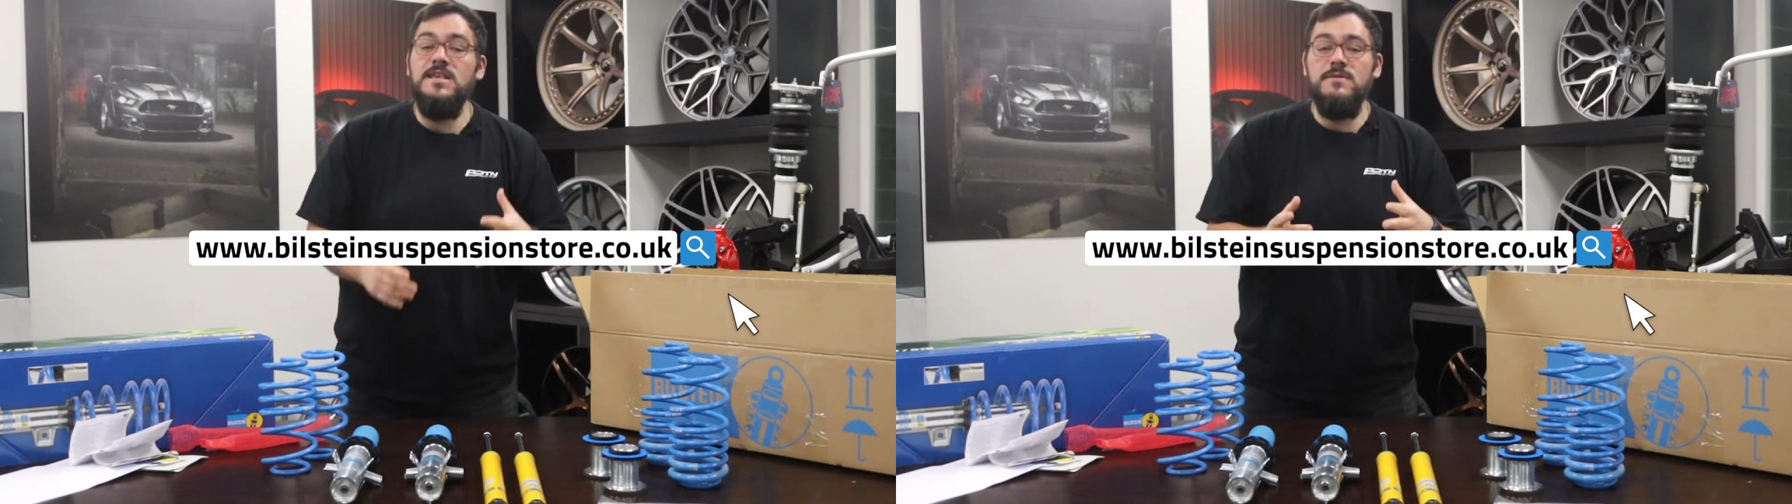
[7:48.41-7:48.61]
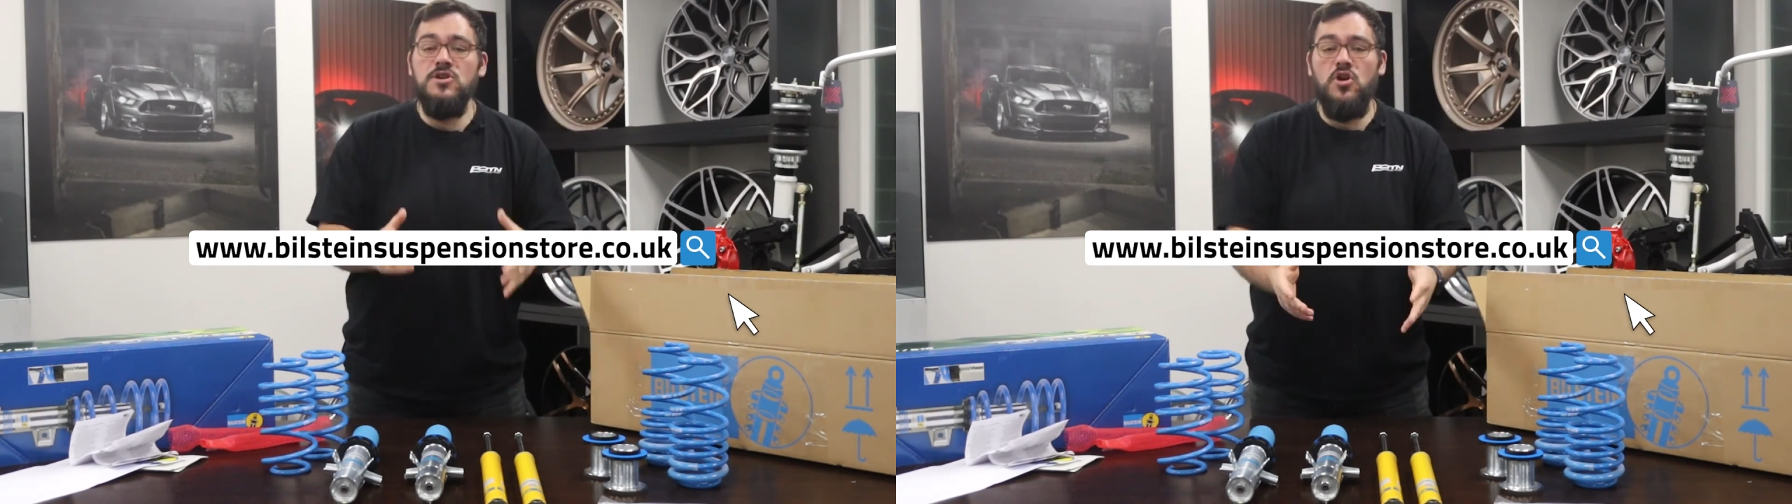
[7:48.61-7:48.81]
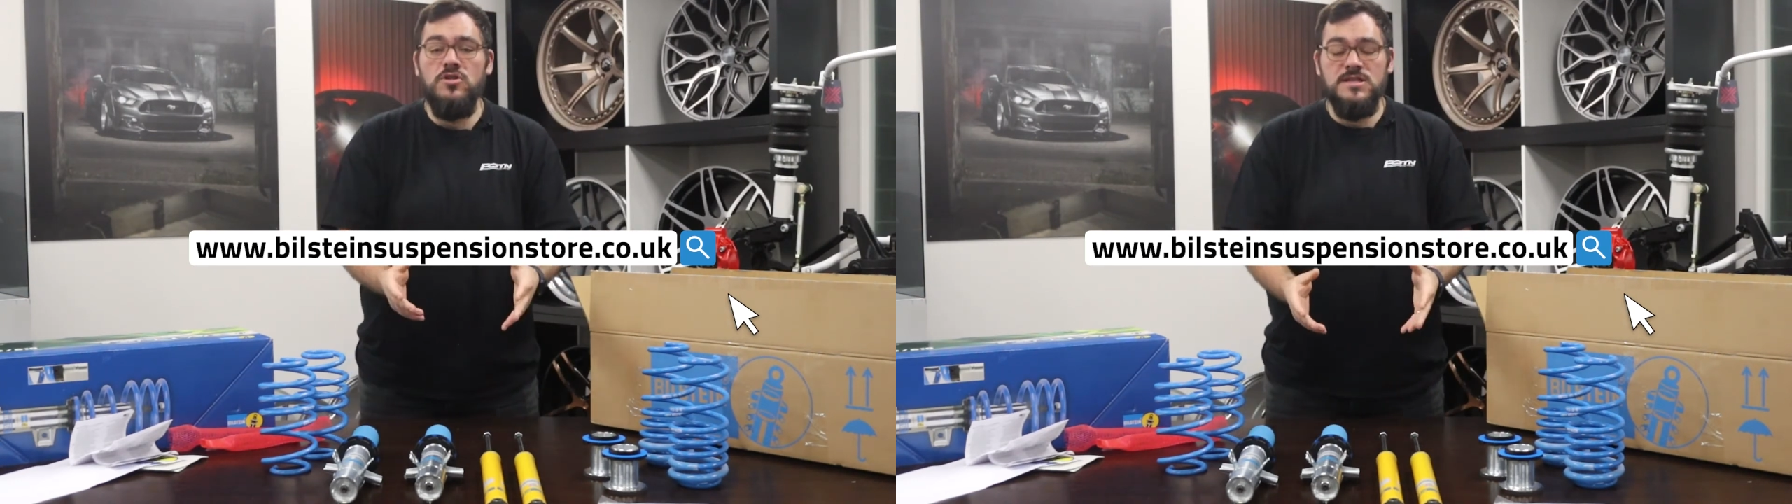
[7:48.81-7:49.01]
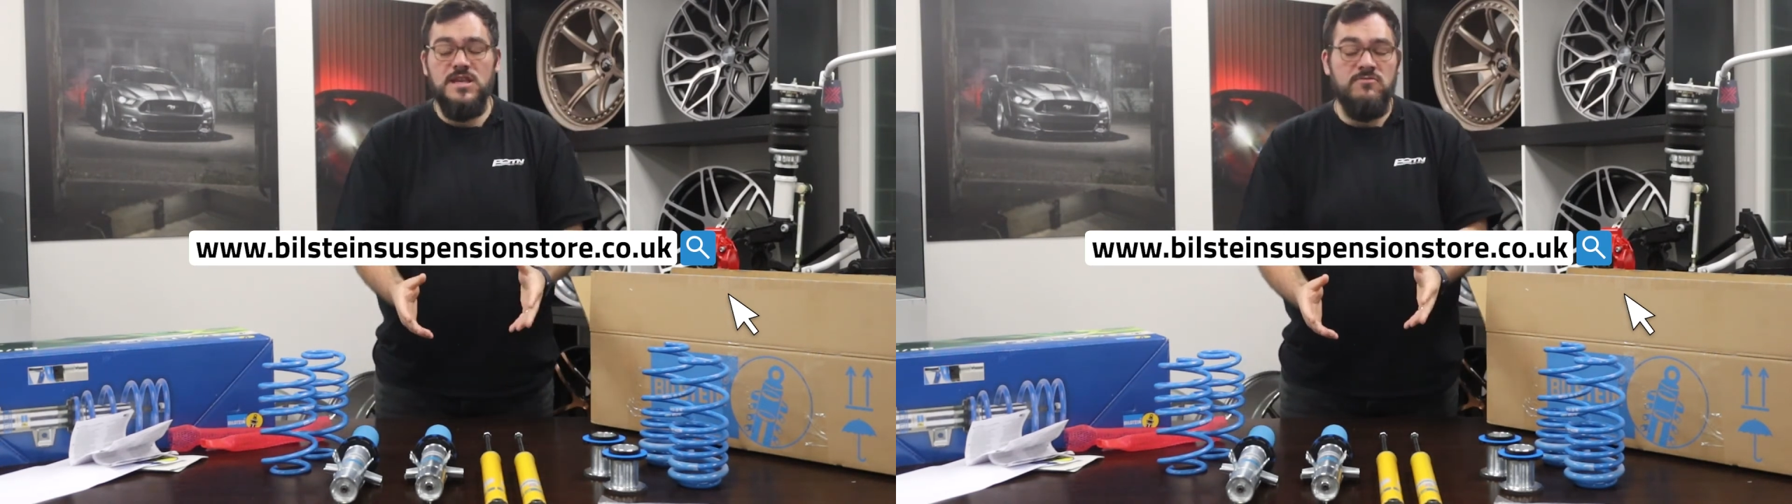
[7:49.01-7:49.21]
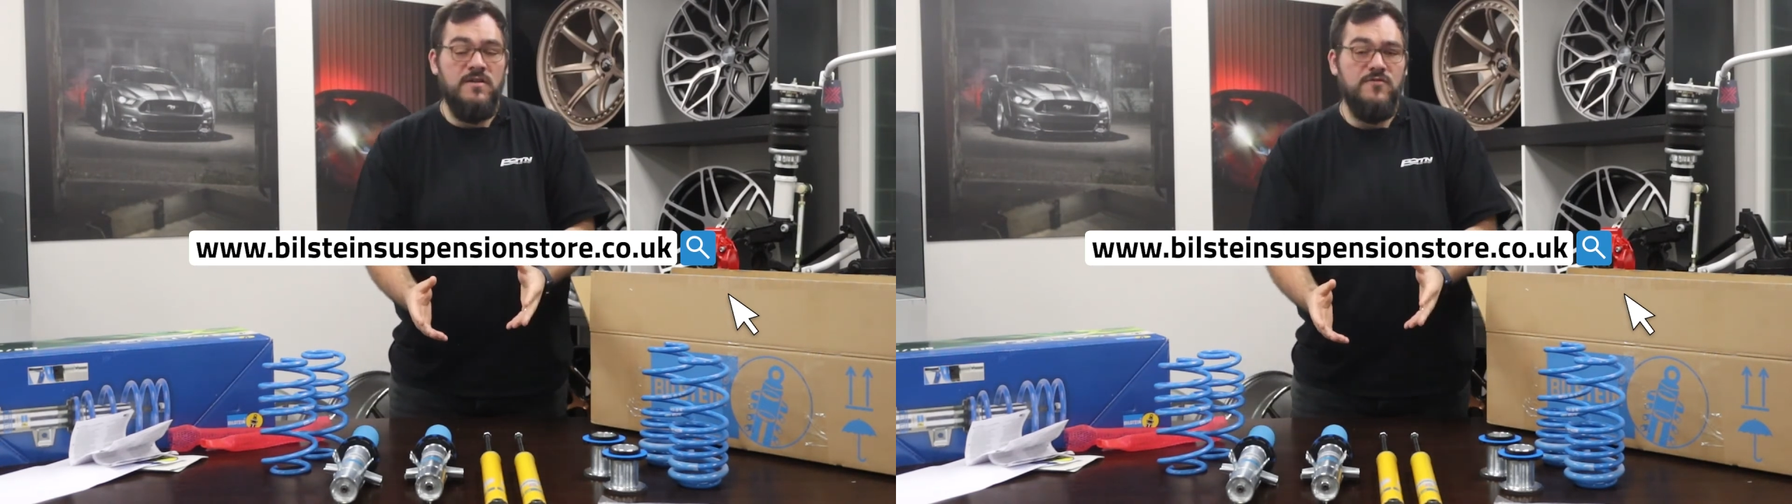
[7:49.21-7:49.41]
He's been
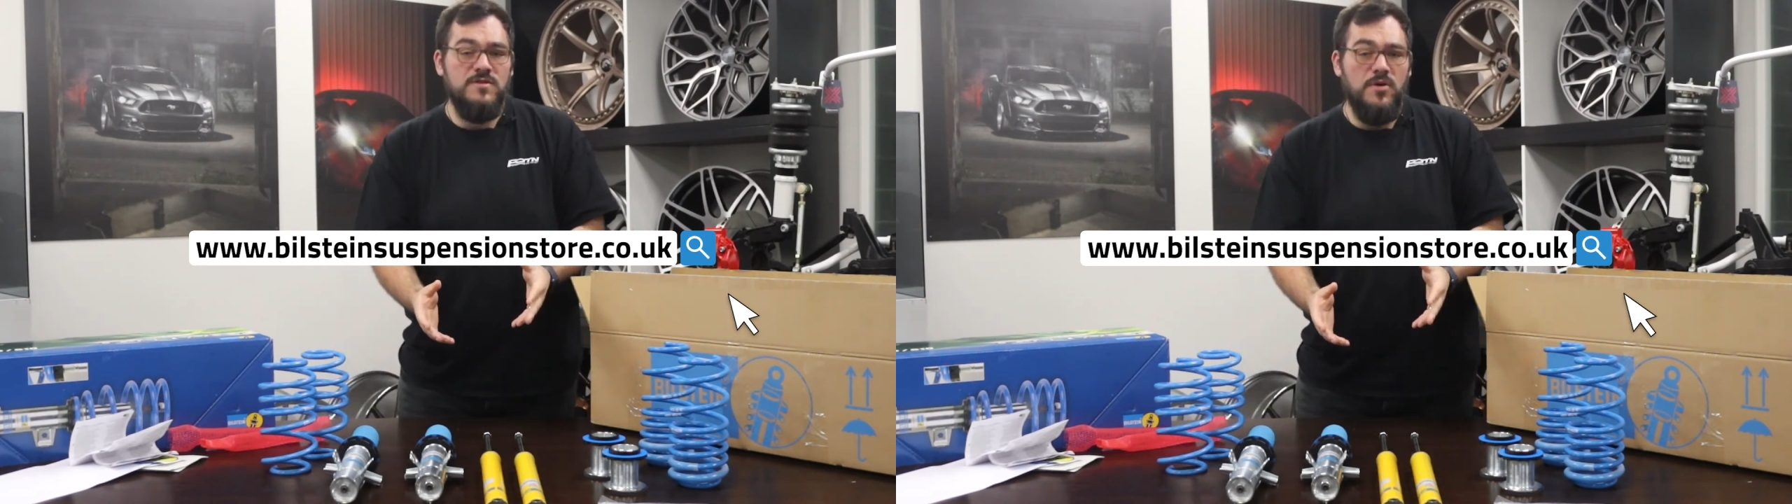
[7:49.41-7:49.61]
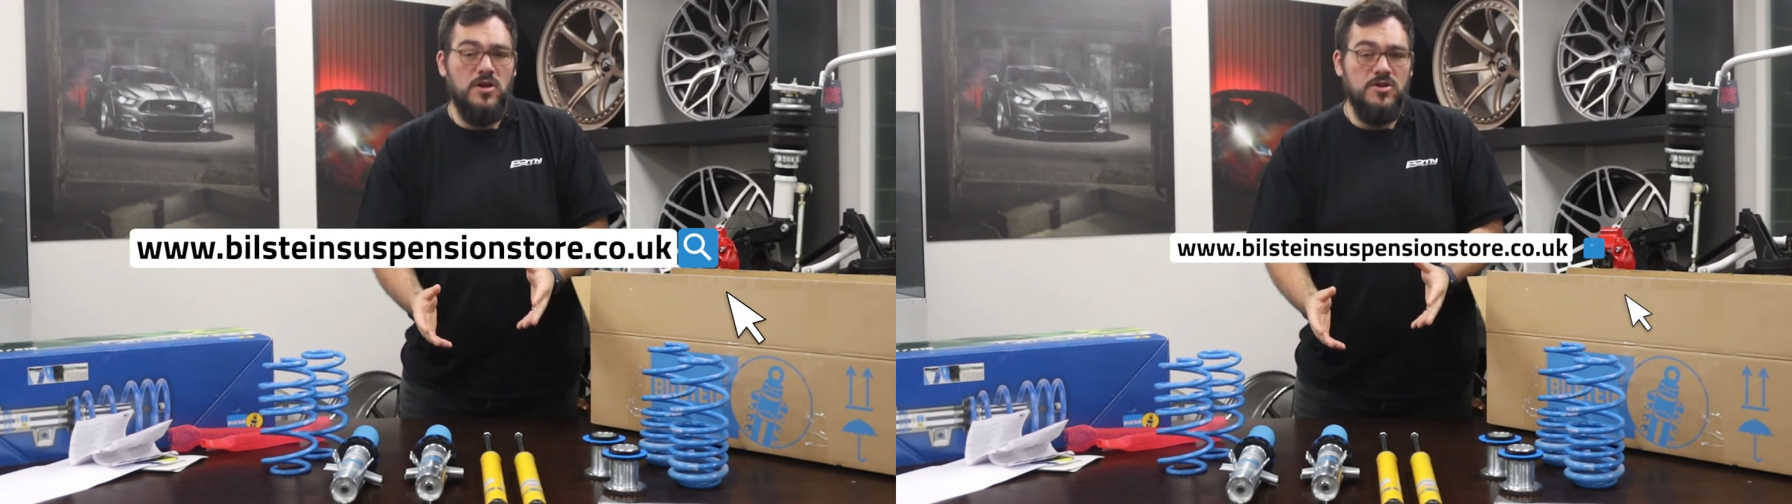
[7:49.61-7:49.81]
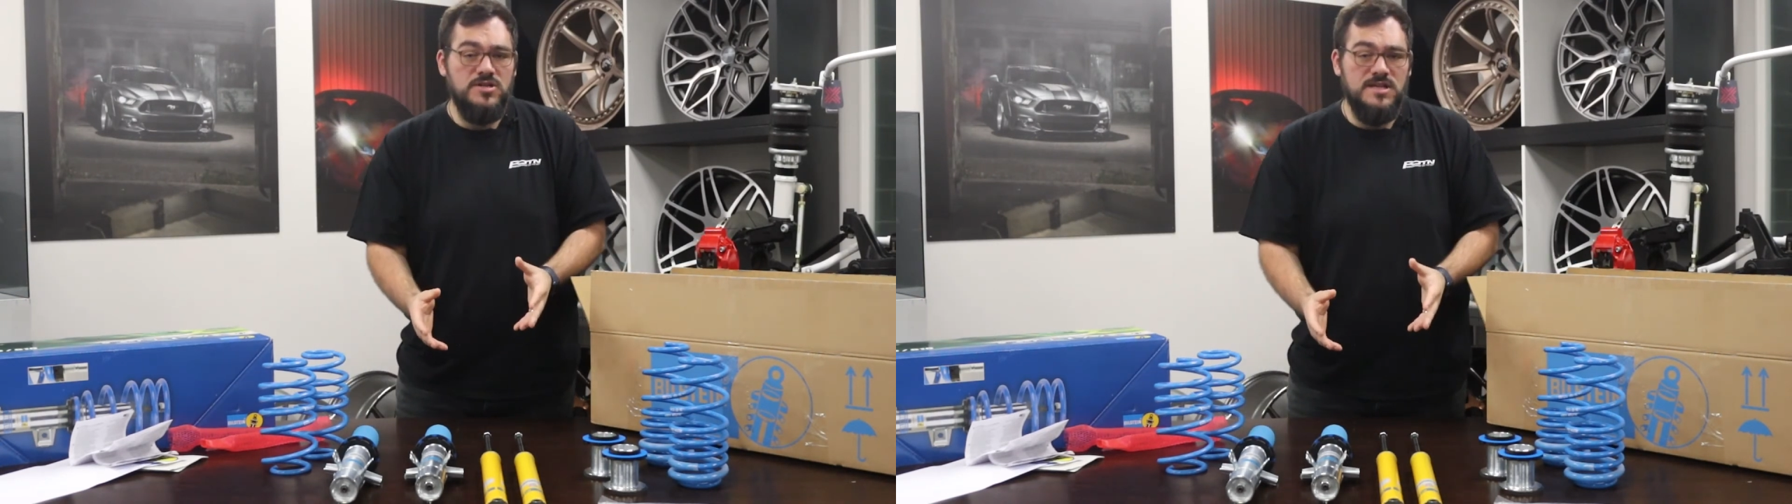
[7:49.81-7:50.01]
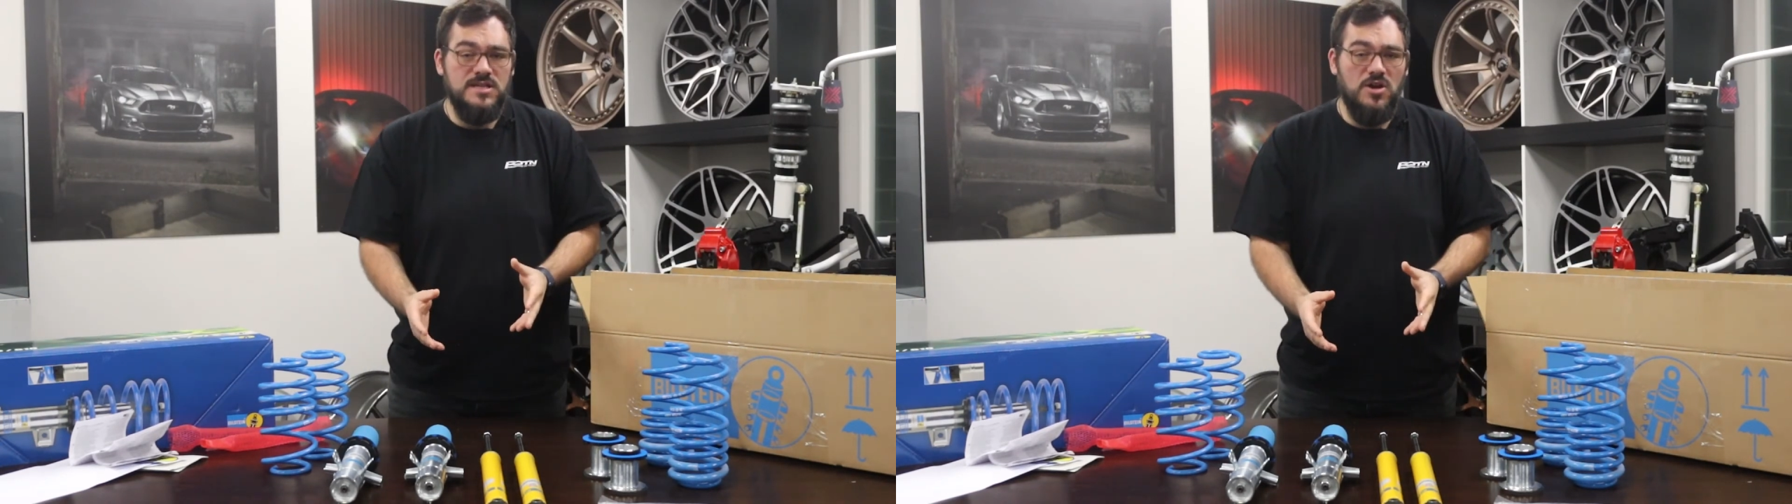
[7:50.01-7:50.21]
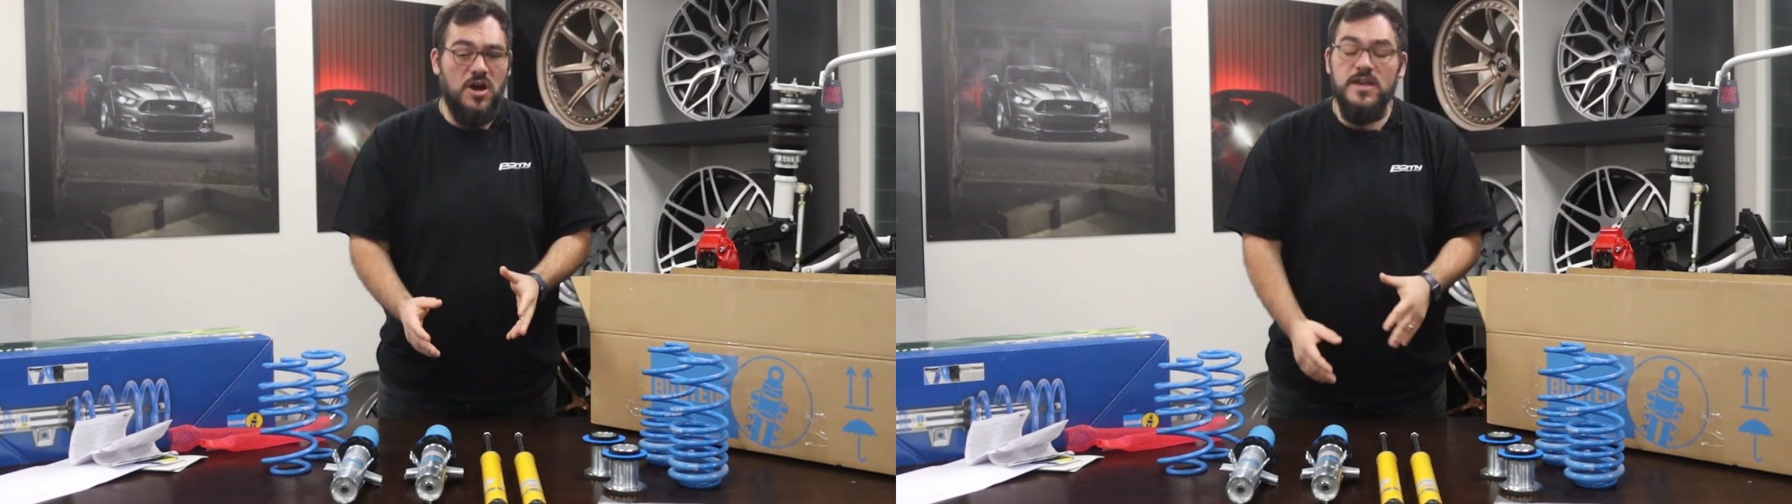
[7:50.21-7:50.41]
considering it for his Polo
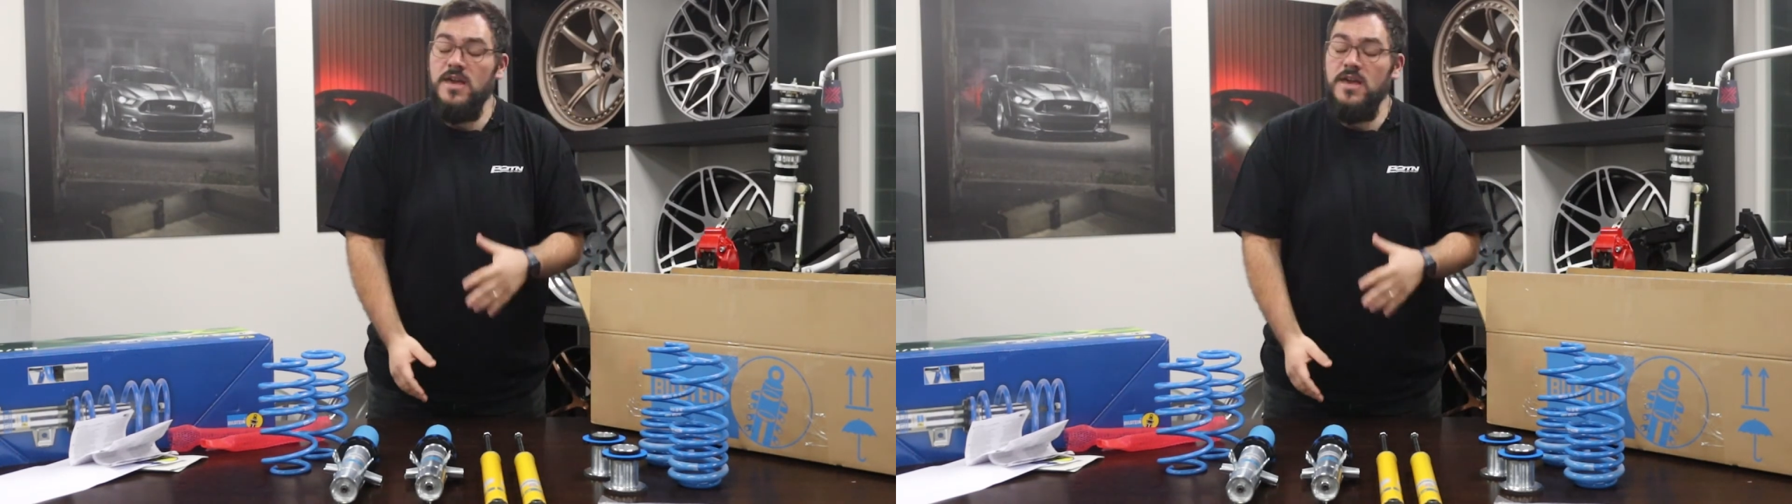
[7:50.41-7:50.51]
GTI.